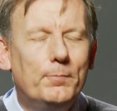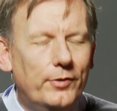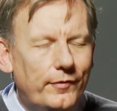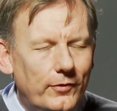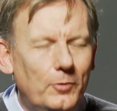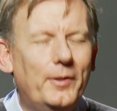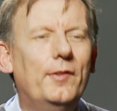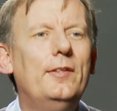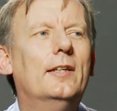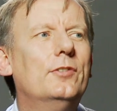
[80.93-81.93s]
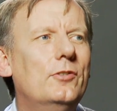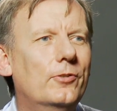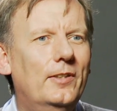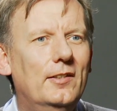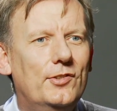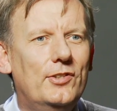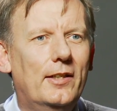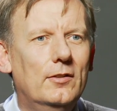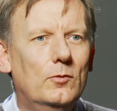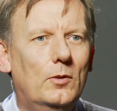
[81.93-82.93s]
performing theatre during the
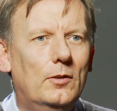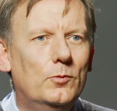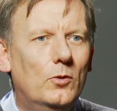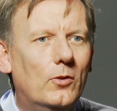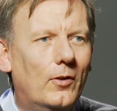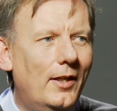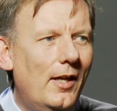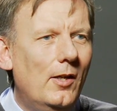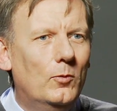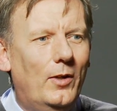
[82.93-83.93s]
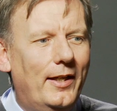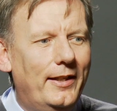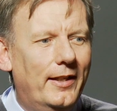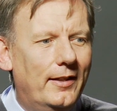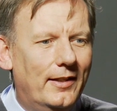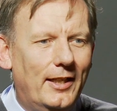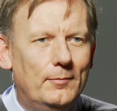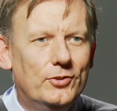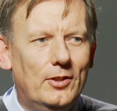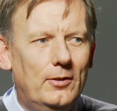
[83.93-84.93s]
Second World War, where he had
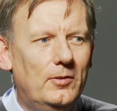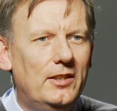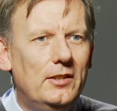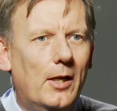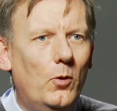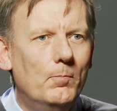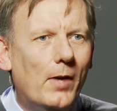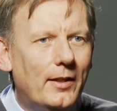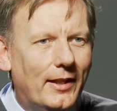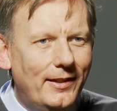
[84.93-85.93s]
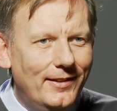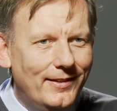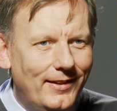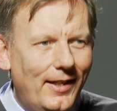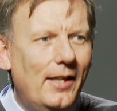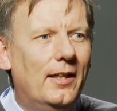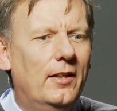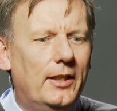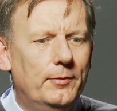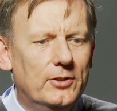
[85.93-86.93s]
absolutely no money,
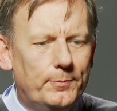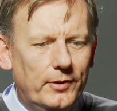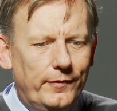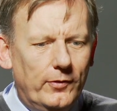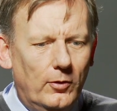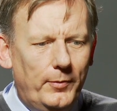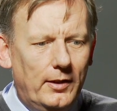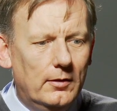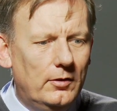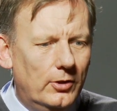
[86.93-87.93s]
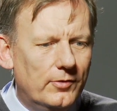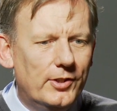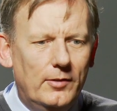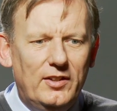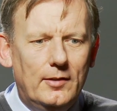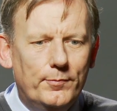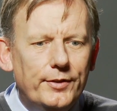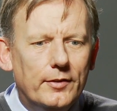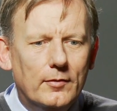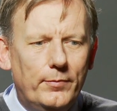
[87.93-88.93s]
and he was performing not only in
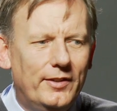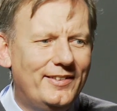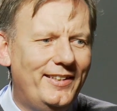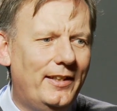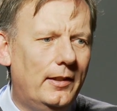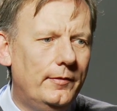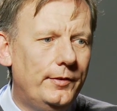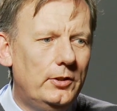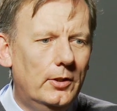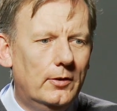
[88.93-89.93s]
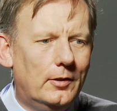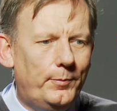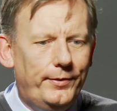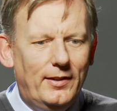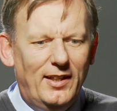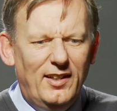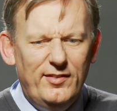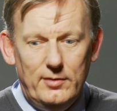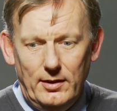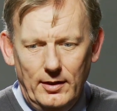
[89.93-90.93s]
Britain but in Europe
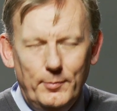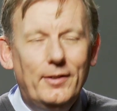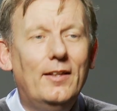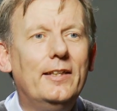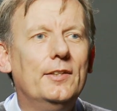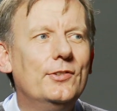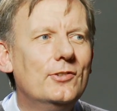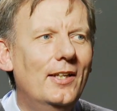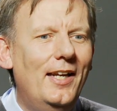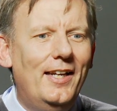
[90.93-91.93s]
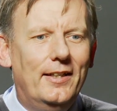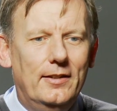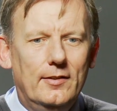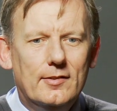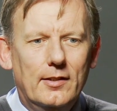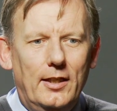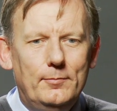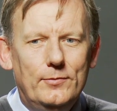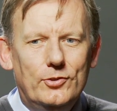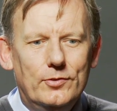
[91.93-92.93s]
and in the Middle East, at
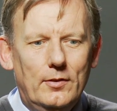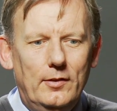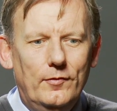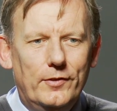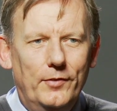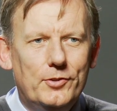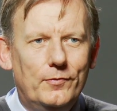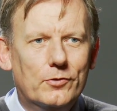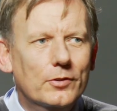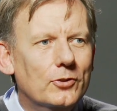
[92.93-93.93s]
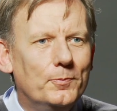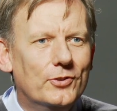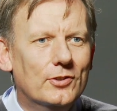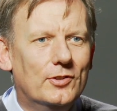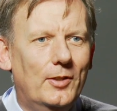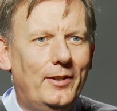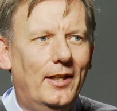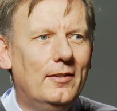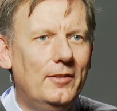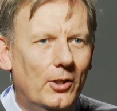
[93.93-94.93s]
times in front of troops. So he
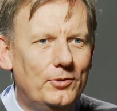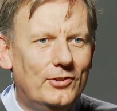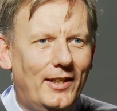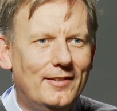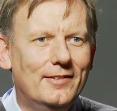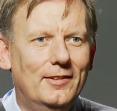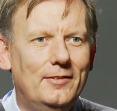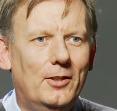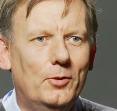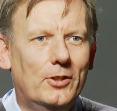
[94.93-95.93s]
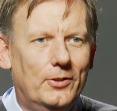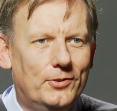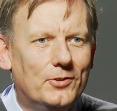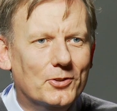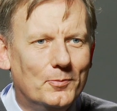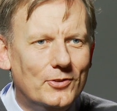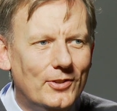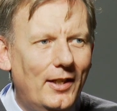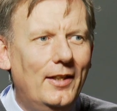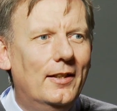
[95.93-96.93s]
had no sets and no
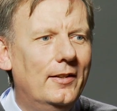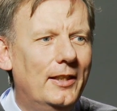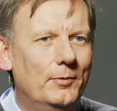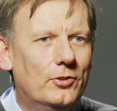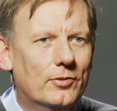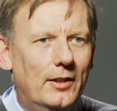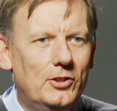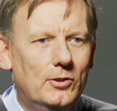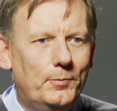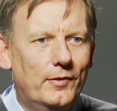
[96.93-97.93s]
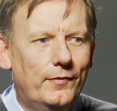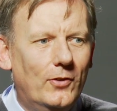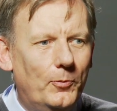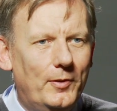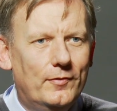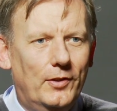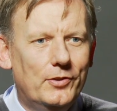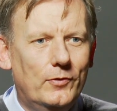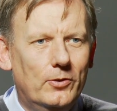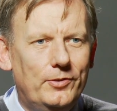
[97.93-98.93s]
costumes, and he was trying to perform in
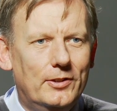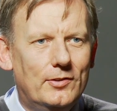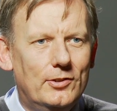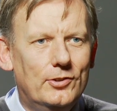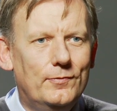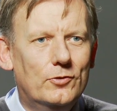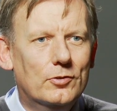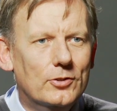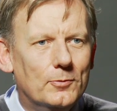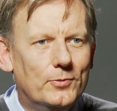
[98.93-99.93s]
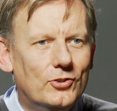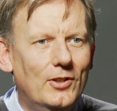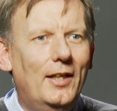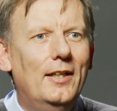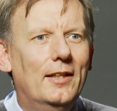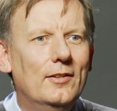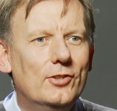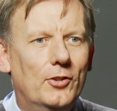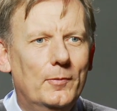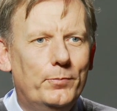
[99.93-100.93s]
front of audiences of troops. And
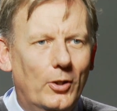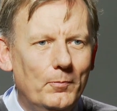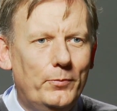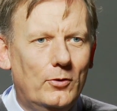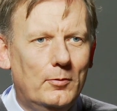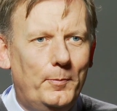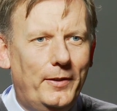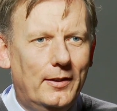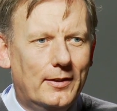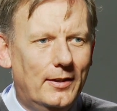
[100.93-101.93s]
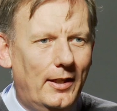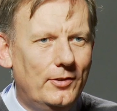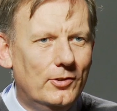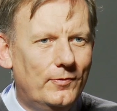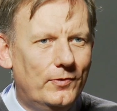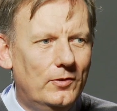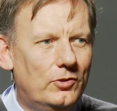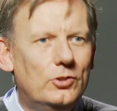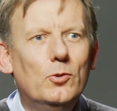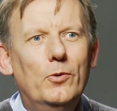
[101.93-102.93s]
so the prompt book would be a kind of
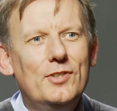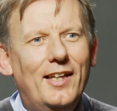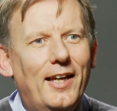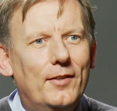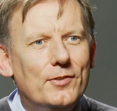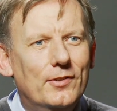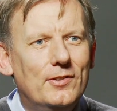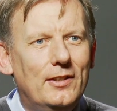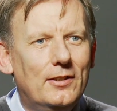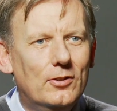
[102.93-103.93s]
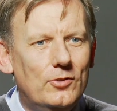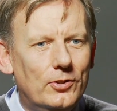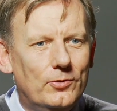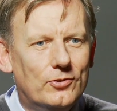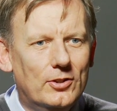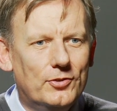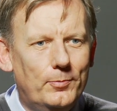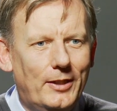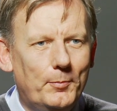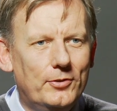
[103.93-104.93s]
shorthand that he could use just
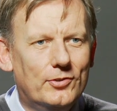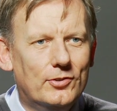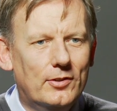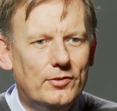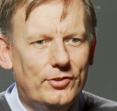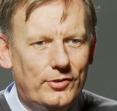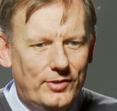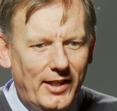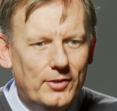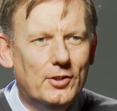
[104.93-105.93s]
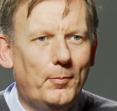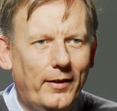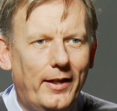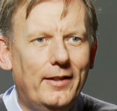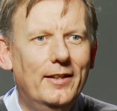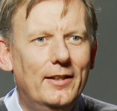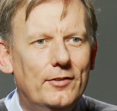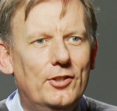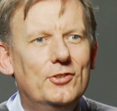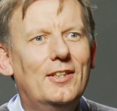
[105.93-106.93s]
to be able to stage the play
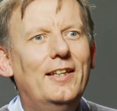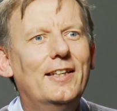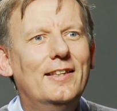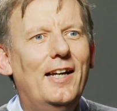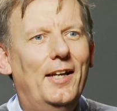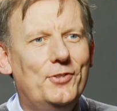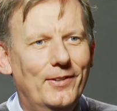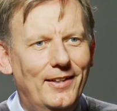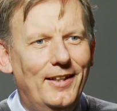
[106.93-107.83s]
just like that.